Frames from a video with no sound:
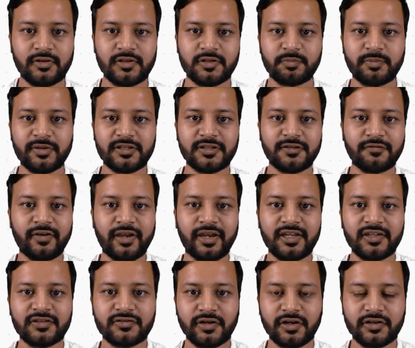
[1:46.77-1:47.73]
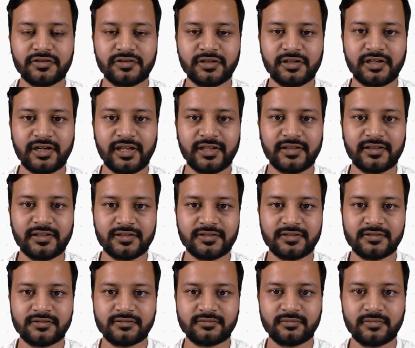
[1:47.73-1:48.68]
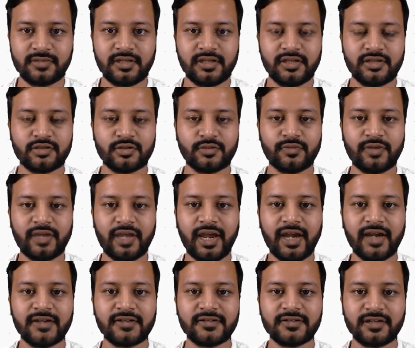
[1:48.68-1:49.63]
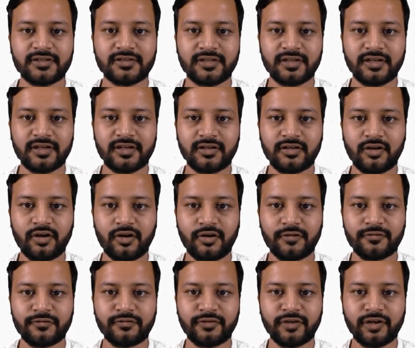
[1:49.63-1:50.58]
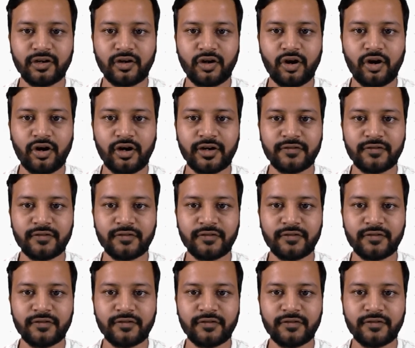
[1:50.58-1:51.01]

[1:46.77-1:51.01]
specifying structure like this. So we had structure of record,